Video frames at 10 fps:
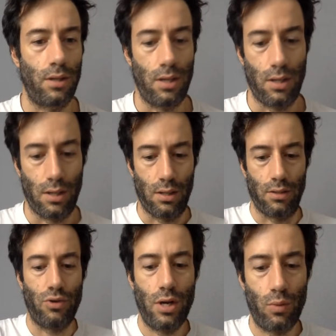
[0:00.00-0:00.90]

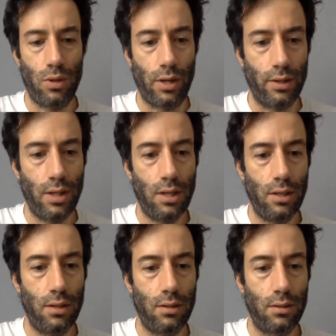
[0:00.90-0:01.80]
And great, we're logged
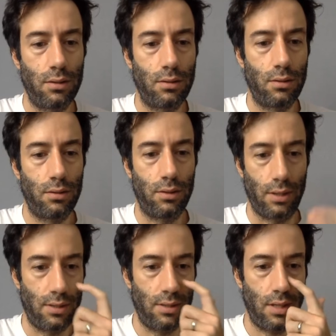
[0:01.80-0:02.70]
in.
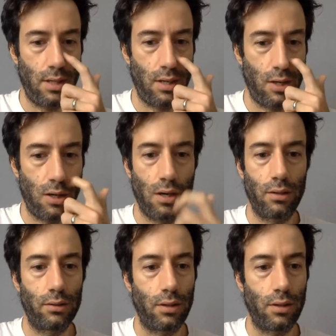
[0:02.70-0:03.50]
Let's see here.